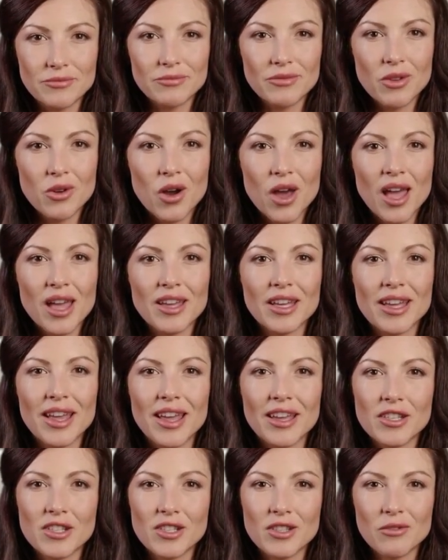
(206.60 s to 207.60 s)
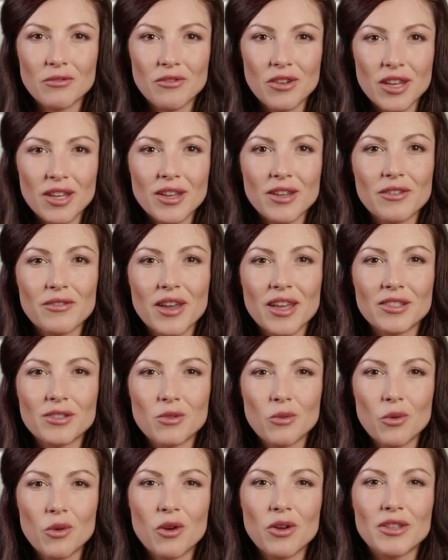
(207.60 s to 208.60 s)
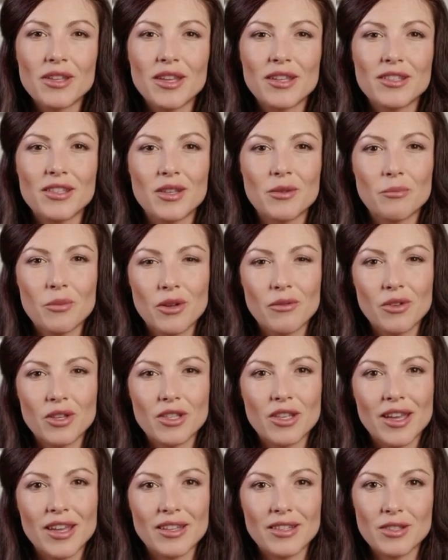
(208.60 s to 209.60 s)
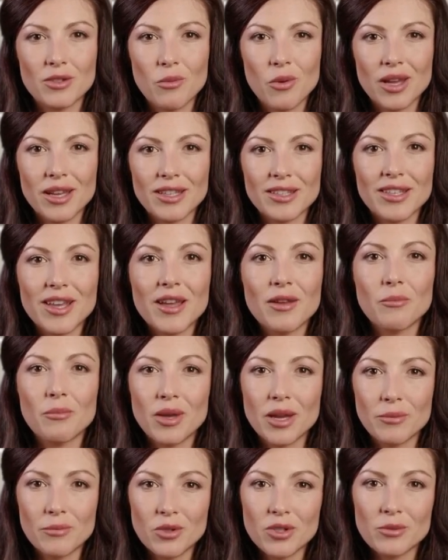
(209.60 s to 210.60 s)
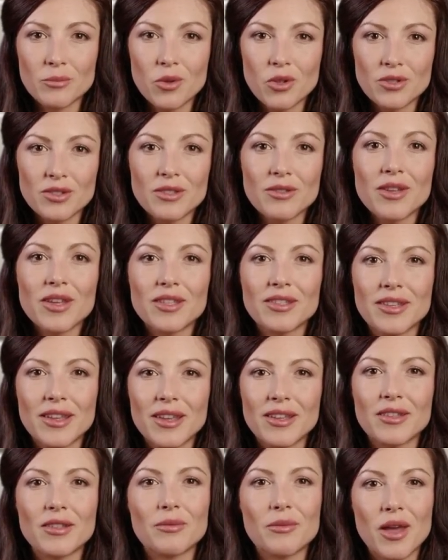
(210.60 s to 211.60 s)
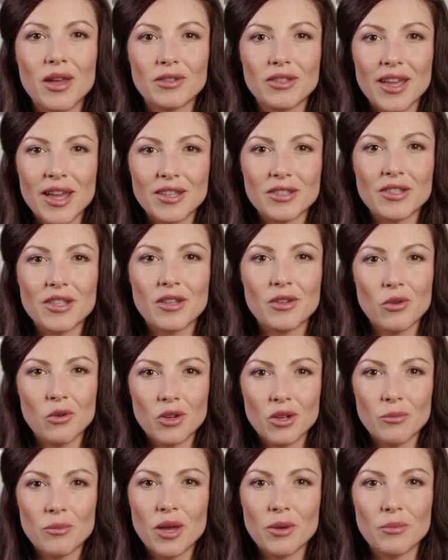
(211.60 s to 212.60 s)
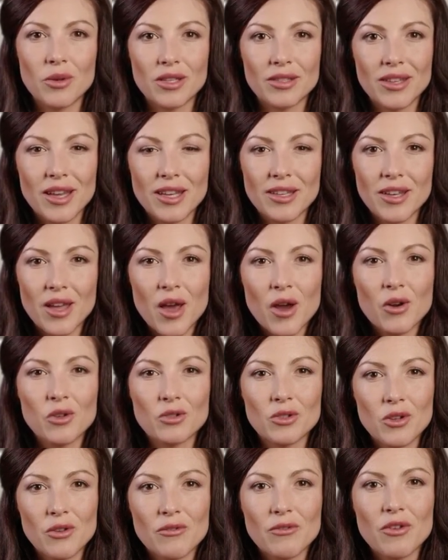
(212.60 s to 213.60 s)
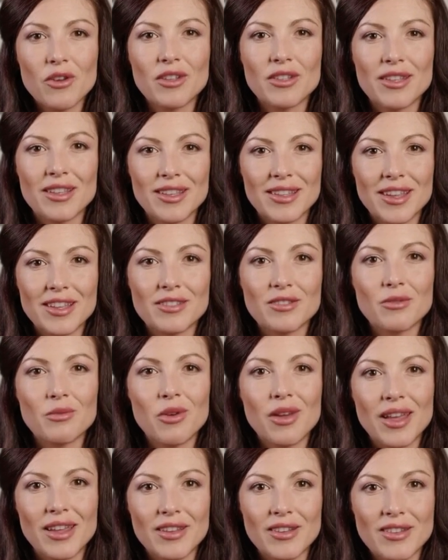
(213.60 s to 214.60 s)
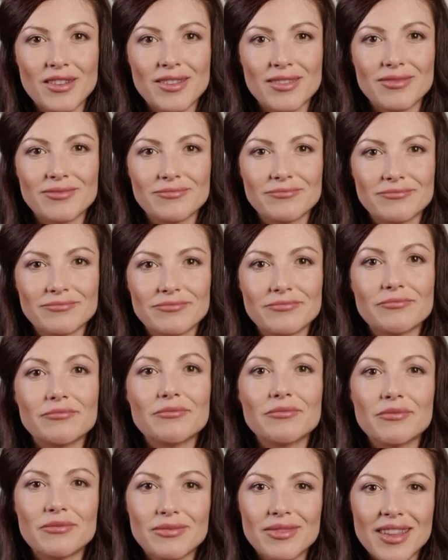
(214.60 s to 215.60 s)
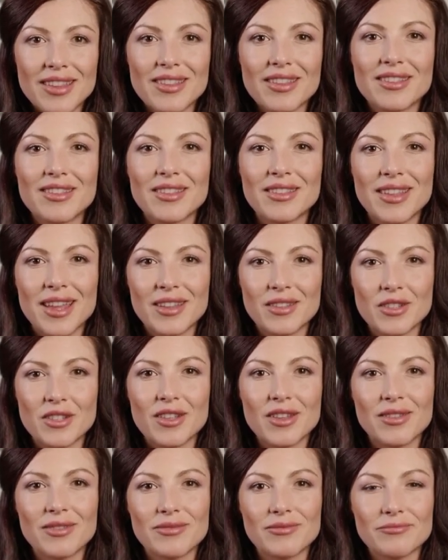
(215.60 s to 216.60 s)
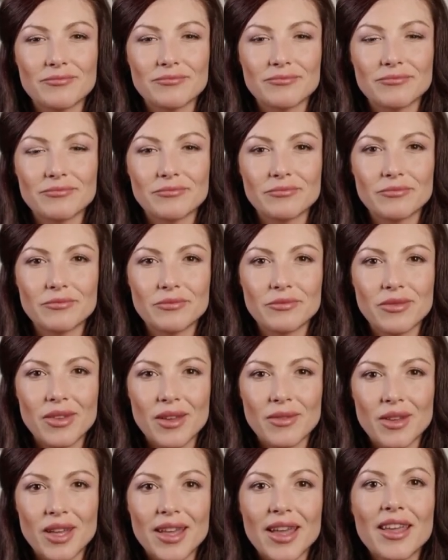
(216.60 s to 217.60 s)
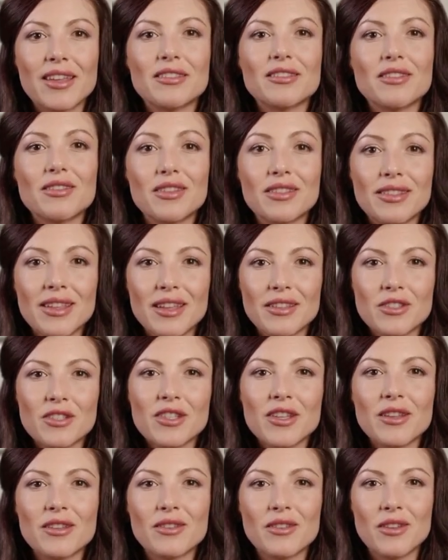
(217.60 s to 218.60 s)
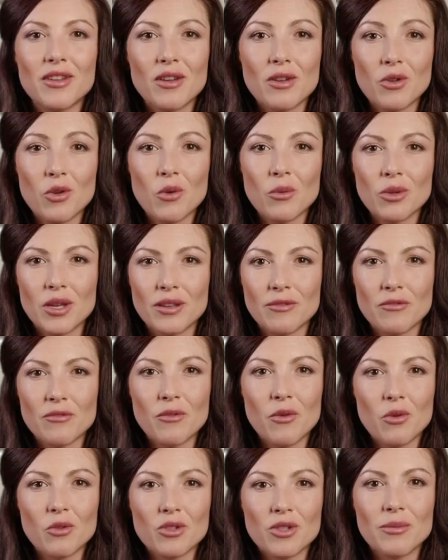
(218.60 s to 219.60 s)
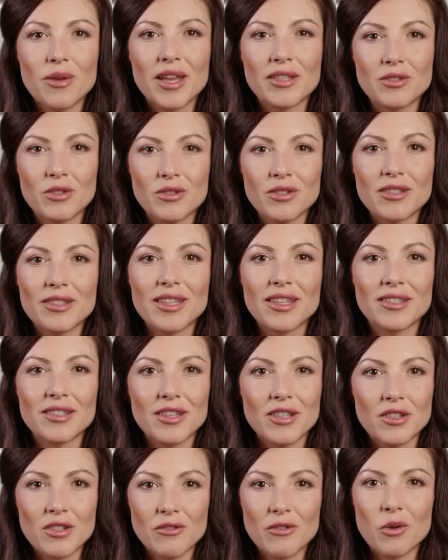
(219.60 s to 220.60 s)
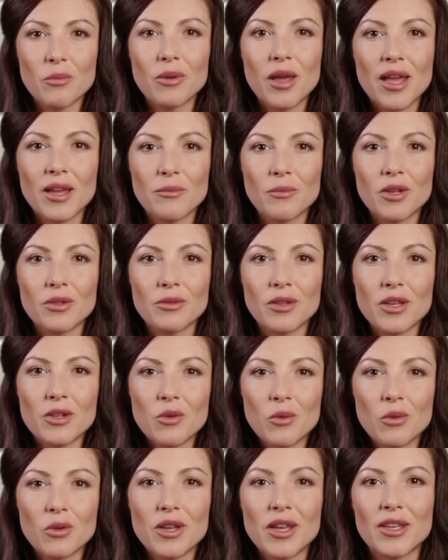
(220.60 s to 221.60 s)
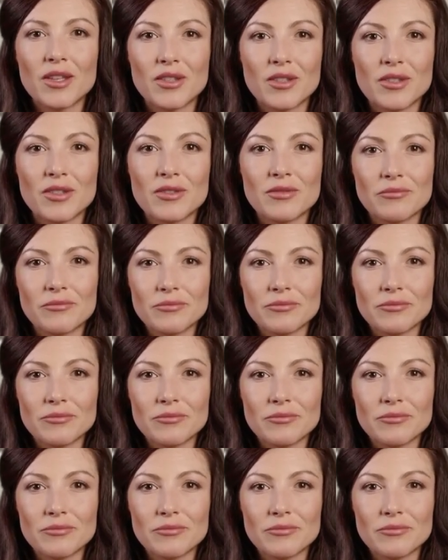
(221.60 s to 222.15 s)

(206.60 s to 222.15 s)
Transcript: Your allocation for universal credit could be reduced when you don't meet responsibilities spelt out in your commitment and can't offer a good explanation. This is a sanction. In the case of a sanction, you'll be informed about the percentage of your payment that you'll lose.